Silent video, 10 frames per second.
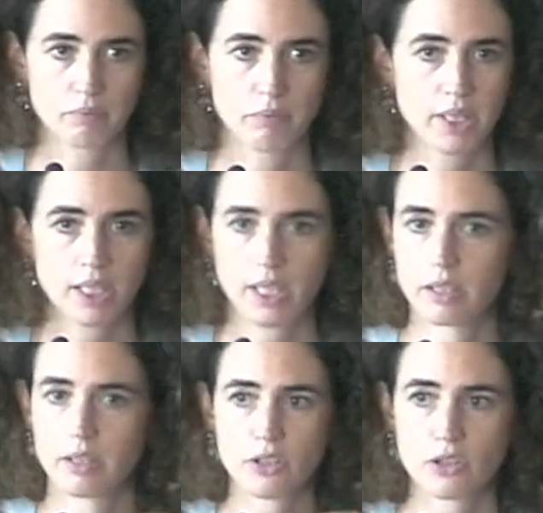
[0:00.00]
be it
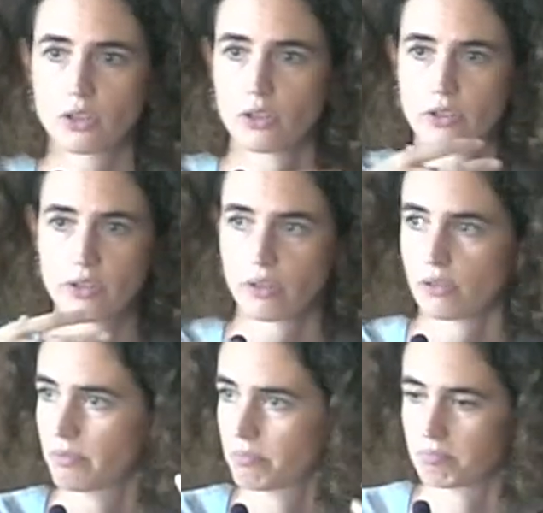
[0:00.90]
discourse,
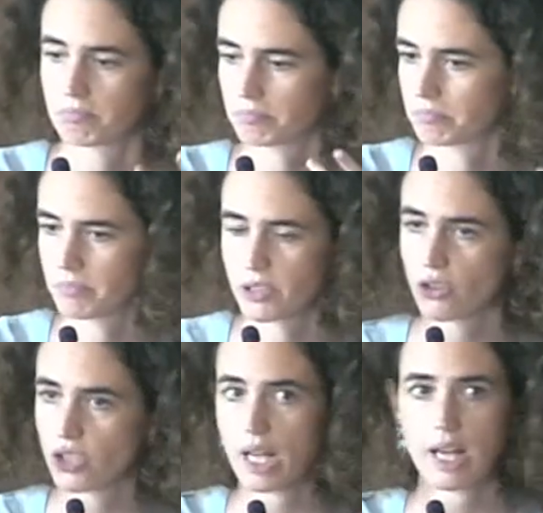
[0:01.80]

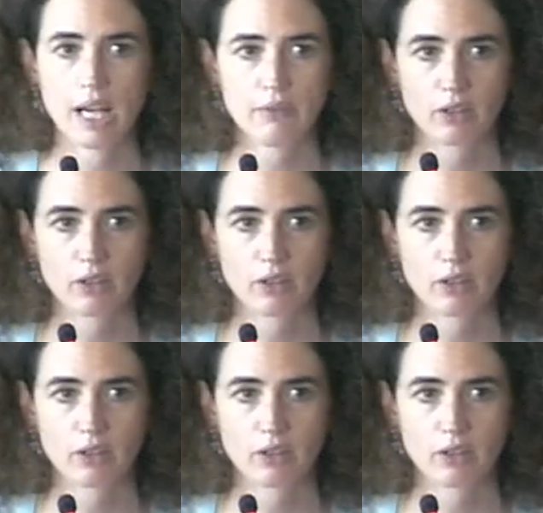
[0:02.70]
social life,